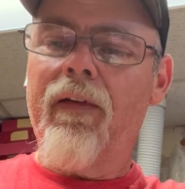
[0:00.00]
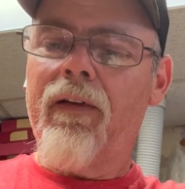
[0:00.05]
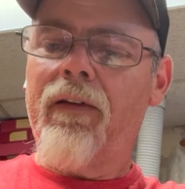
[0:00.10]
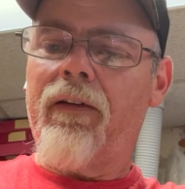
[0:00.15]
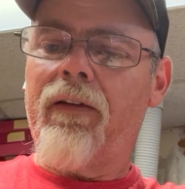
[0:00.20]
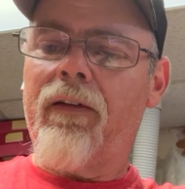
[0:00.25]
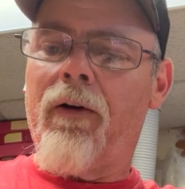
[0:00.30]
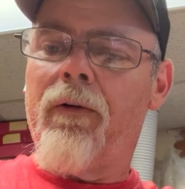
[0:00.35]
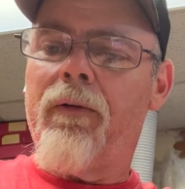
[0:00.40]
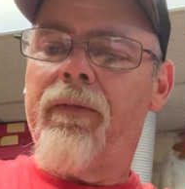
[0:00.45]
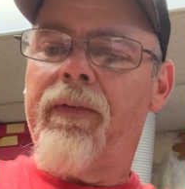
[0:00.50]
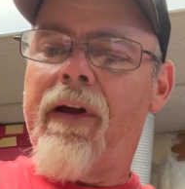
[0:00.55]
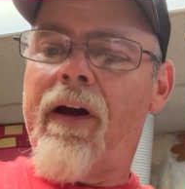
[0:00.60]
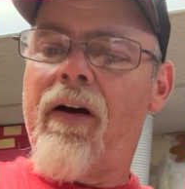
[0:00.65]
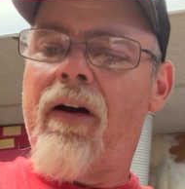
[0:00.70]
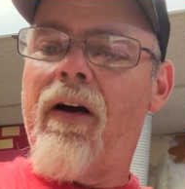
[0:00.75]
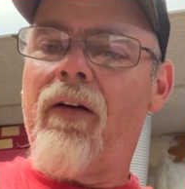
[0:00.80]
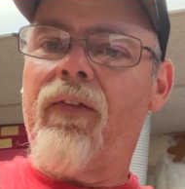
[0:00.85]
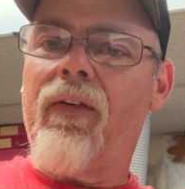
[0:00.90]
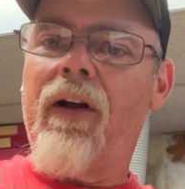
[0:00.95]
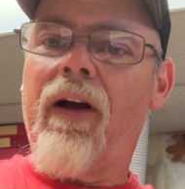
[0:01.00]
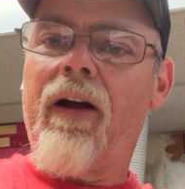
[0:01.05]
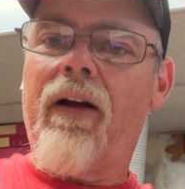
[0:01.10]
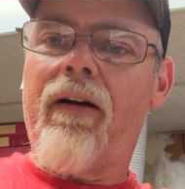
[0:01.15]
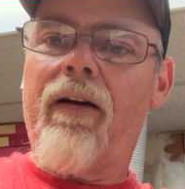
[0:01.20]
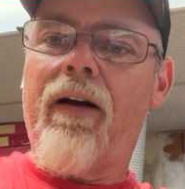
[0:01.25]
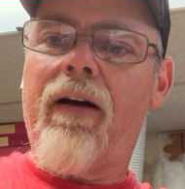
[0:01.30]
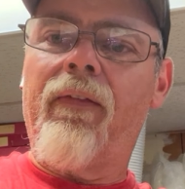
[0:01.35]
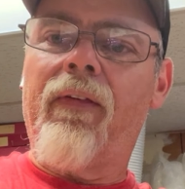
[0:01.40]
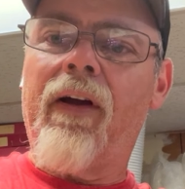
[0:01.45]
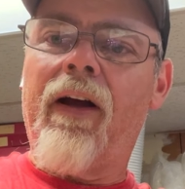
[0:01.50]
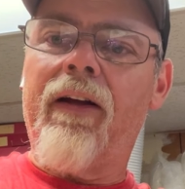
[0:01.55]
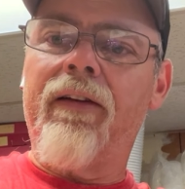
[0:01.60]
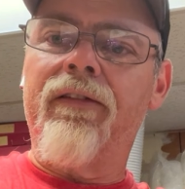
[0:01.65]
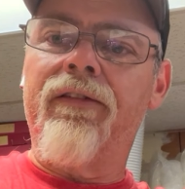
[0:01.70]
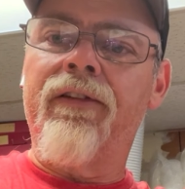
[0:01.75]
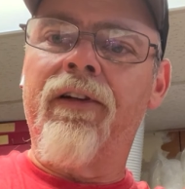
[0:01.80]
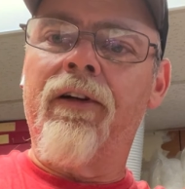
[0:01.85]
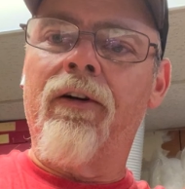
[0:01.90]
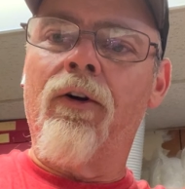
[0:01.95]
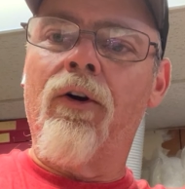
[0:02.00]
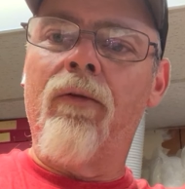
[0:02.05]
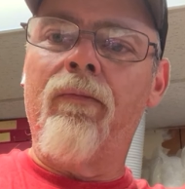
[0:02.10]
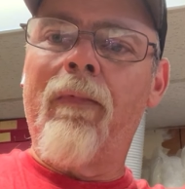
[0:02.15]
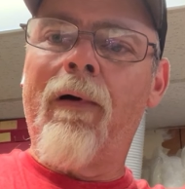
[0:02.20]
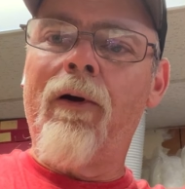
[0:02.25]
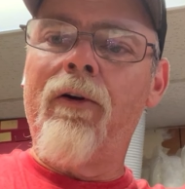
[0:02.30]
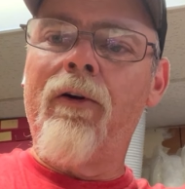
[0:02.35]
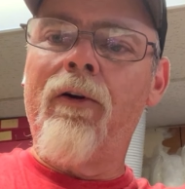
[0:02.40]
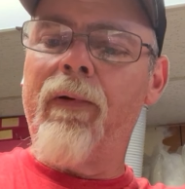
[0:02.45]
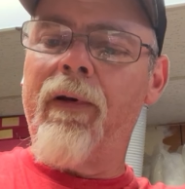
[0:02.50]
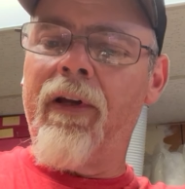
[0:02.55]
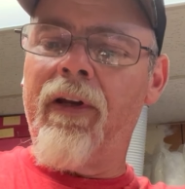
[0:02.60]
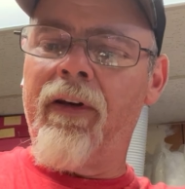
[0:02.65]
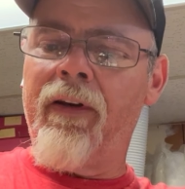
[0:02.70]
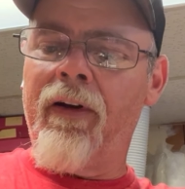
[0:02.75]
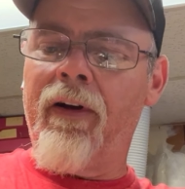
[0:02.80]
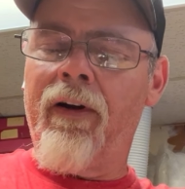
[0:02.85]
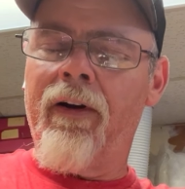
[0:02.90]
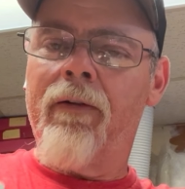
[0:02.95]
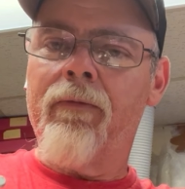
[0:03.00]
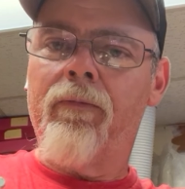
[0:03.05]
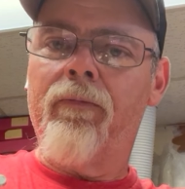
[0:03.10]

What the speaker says: So now I've got zero movement in there.